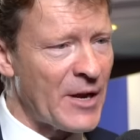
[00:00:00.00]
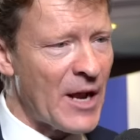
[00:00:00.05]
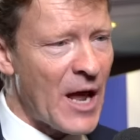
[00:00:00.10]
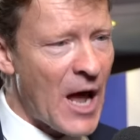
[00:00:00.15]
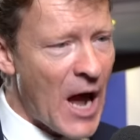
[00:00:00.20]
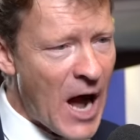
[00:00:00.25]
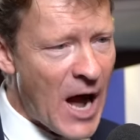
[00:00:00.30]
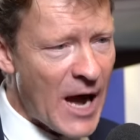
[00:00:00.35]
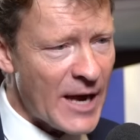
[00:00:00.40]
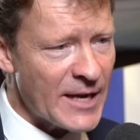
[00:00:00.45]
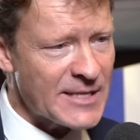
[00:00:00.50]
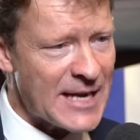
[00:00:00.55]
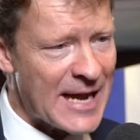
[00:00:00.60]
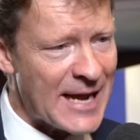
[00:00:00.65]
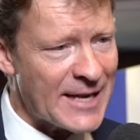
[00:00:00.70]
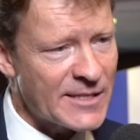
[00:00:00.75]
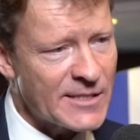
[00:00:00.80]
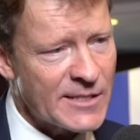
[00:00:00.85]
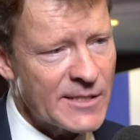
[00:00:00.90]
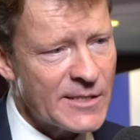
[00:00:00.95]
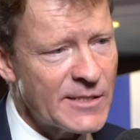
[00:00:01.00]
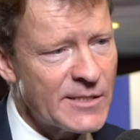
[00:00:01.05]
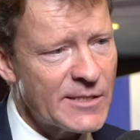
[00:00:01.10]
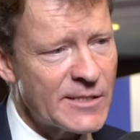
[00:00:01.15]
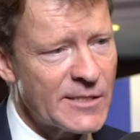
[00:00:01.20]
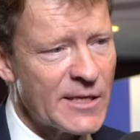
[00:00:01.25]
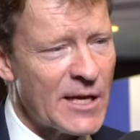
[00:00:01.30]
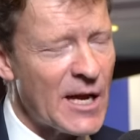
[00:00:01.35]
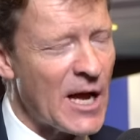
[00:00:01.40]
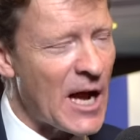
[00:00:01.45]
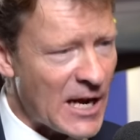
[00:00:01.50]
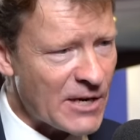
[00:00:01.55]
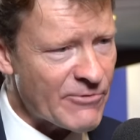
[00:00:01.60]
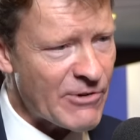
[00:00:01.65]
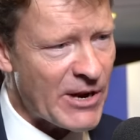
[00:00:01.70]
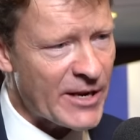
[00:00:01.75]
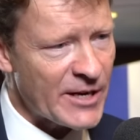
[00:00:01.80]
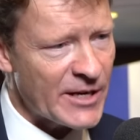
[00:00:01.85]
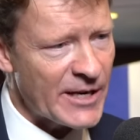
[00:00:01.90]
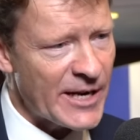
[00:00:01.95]
I mean, high taxes, high
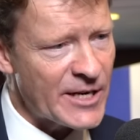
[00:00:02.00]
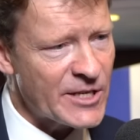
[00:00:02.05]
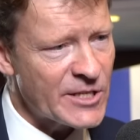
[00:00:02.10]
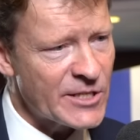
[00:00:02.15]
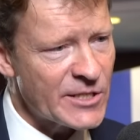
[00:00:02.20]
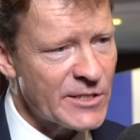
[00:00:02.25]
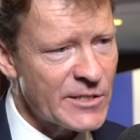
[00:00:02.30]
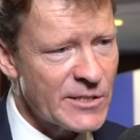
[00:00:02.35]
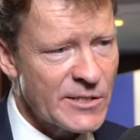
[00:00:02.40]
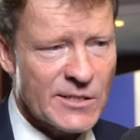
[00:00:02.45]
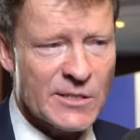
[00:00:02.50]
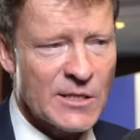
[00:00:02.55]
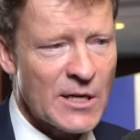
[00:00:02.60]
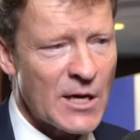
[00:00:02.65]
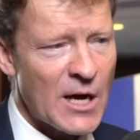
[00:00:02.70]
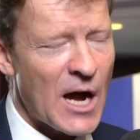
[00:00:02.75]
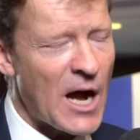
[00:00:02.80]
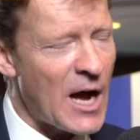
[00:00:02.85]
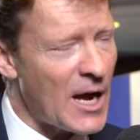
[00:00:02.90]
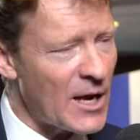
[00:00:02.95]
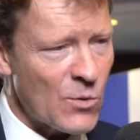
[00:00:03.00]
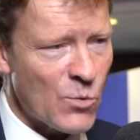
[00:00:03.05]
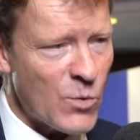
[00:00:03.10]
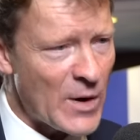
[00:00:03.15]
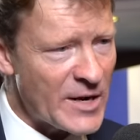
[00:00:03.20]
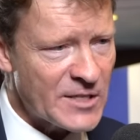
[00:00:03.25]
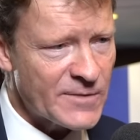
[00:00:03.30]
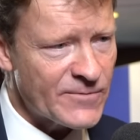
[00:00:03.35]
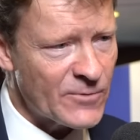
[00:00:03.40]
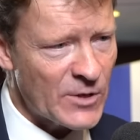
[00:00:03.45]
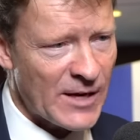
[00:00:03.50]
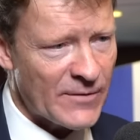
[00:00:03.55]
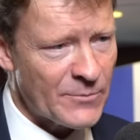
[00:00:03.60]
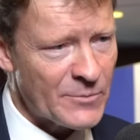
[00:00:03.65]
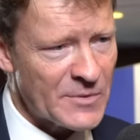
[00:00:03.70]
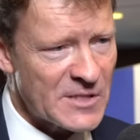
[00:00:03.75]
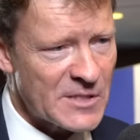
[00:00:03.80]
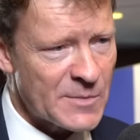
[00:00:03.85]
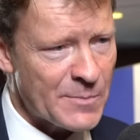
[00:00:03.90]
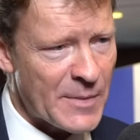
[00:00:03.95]
regulations, high wasteful
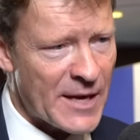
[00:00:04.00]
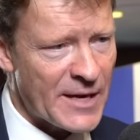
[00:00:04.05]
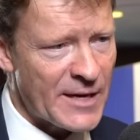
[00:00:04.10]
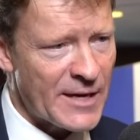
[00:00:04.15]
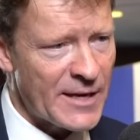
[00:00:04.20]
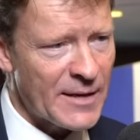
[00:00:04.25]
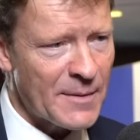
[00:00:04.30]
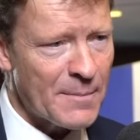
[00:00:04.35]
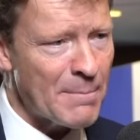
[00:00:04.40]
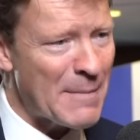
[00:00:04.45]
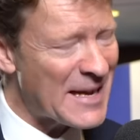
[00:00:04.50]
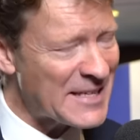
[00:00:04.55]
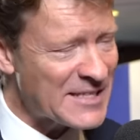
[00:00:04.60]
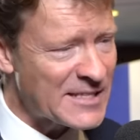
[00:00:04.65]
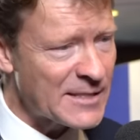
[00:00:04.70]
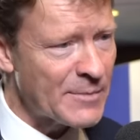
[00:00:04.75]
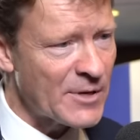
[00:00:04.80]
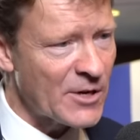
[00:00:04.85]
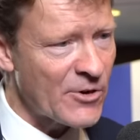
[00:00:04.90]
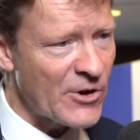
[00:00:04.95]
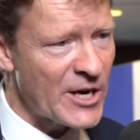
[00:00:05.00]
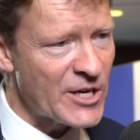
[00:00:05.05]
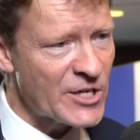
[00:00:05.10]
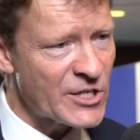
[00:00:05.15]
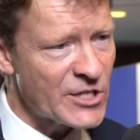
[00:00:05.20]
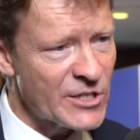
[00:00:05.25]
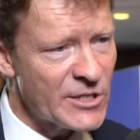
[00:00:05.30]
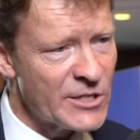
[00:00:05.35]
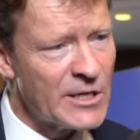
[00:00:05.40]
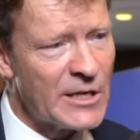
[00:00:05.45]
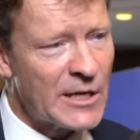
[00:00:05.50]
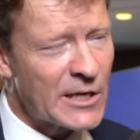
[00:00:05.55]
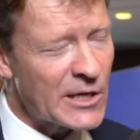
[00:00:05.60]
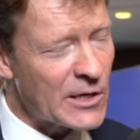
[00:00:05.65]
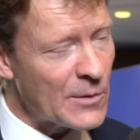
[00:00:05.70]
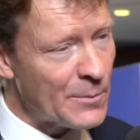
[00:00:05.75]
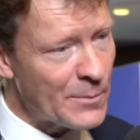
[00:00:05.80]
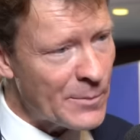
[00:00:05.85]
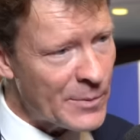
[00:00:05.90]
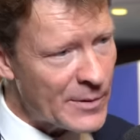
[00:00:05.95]
government spending, mass immigration,
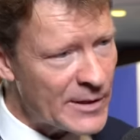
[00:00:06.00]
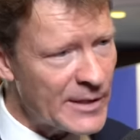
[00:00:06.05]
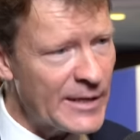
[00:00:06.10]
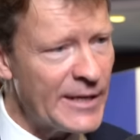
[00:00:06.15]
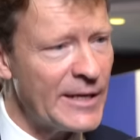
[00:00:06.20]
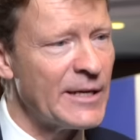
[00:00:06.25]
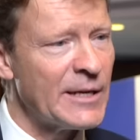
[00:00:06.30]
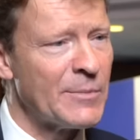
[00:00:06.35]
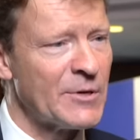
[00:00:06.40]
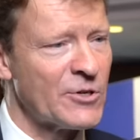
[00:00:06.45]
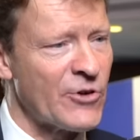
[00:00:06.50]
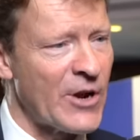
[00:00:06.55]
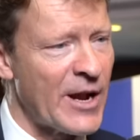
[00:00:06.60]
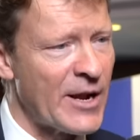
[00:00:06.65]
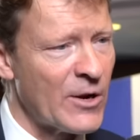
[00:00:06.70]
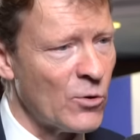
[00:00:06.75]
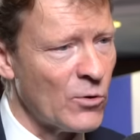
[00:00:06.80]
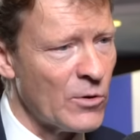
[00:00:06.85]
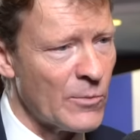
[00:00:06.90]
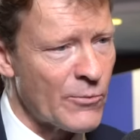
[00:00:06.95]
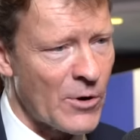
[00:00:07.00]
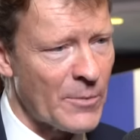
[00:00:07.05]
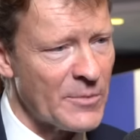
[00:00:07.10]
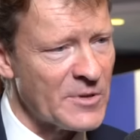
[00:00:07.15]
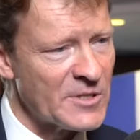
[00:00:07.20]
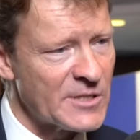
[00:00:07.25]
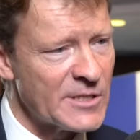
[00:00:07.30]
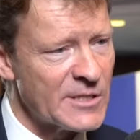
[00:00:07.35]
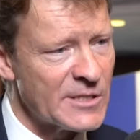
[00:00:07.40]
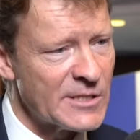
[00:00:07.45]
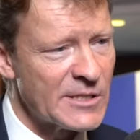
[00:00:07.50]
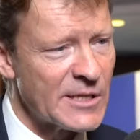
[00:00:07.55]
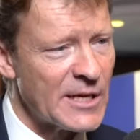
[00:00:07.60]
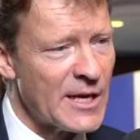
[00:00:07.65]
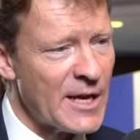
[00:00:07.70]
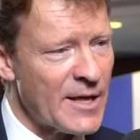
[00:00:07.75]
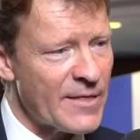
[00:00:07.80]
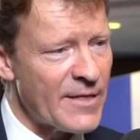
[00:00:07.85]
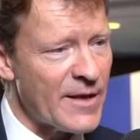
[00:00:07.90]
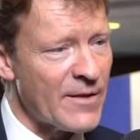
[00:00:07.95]
completely betraying all the promises
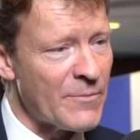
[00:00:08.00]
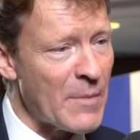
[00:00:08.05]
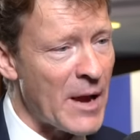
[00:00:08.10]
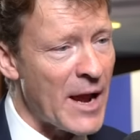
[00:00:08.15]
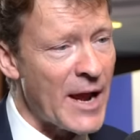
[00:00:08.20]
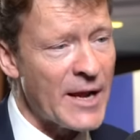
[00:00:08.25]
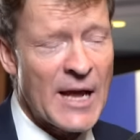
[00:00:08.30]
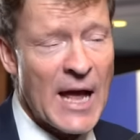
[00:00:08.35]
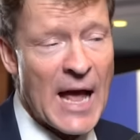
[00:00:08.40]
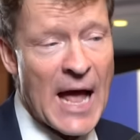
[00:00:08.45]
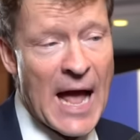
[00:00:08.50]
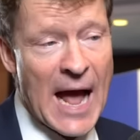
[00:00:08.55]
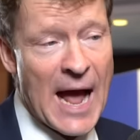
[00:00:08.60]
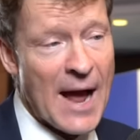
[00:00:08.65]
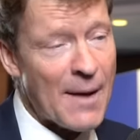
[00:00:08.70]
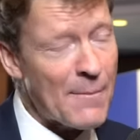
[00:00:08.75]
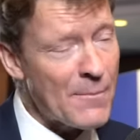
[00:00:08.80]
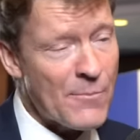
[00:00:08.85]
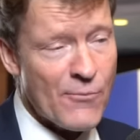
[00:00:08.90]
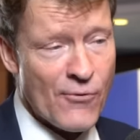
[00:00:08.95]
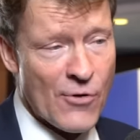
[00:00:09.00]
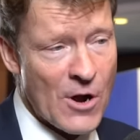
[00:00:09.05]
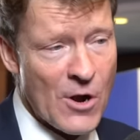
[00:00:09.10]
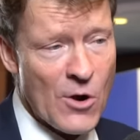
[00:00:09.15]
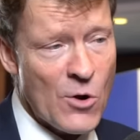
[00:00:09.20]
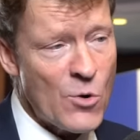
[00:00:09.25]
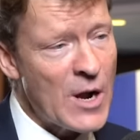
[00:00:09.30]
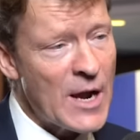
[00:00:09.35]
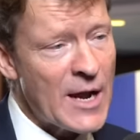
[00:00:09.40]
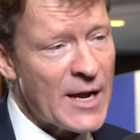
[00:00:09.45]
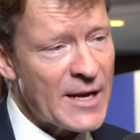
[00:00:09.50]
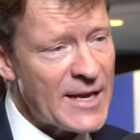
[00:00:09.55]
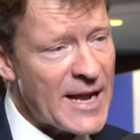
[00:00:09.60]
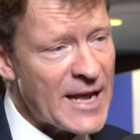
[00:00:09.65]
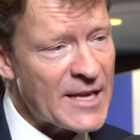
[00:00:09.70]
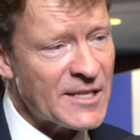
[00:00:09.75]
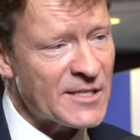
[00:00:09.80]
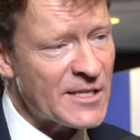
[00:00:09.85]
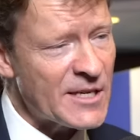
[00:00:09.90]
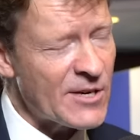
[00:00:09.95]
they've made, and
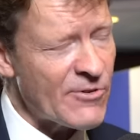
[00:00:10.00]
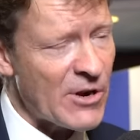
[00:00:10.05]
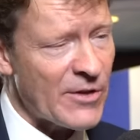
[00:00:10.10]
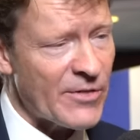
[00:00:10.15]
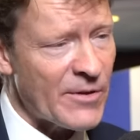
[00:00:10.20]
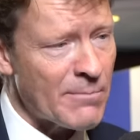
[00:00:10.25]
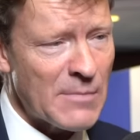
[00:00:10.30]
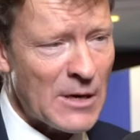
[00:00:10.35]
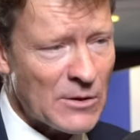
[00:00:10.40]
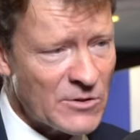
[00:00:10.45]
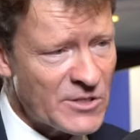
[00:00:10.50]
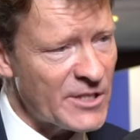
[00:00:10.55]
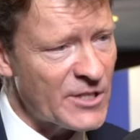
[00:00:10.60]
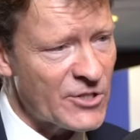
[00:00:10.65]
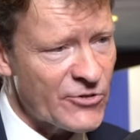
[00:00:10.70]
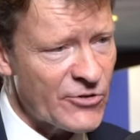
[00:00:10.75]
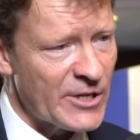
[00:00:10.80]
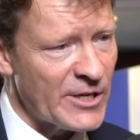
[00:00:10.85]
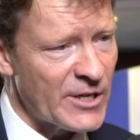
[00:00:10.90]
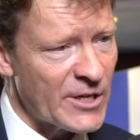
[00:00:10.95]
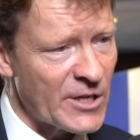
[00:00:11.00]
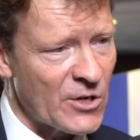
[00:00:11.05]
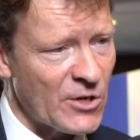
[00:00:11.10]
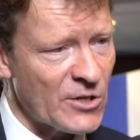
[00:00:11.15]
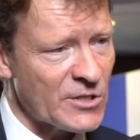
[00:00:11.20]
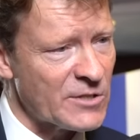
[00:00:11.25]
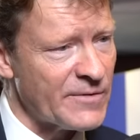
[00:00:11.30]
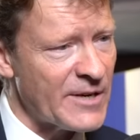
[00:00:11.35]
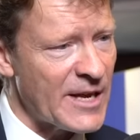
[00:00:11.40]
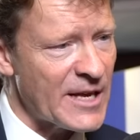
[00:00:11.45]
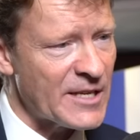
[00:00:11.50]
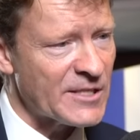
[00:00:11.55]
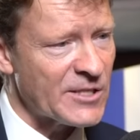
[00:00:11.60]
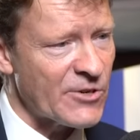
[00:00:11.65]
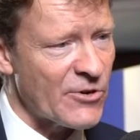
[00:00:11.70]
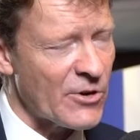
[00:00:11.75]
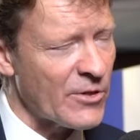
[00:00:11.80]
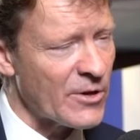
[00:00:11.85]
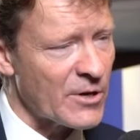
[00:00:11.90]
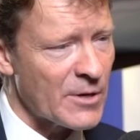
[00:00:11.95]
pro-net zero, the multi-trillion cost of net
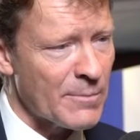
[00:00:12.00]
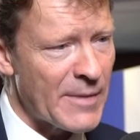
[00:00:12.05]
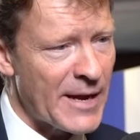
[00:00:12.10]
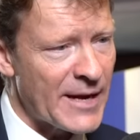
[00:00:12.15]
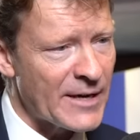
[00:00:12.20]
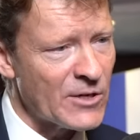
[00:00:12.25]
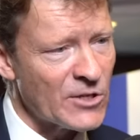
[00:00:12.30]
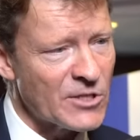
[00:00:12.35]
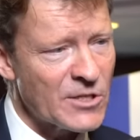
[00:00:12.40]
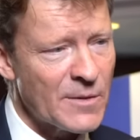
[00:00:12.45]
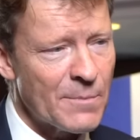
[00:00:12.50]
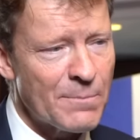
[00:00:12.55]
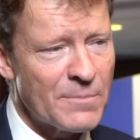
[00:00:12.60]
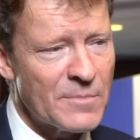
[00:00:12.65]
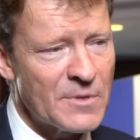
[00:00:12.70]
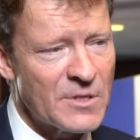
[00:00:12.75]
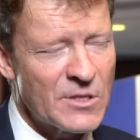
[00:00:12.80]
zero that'll make not a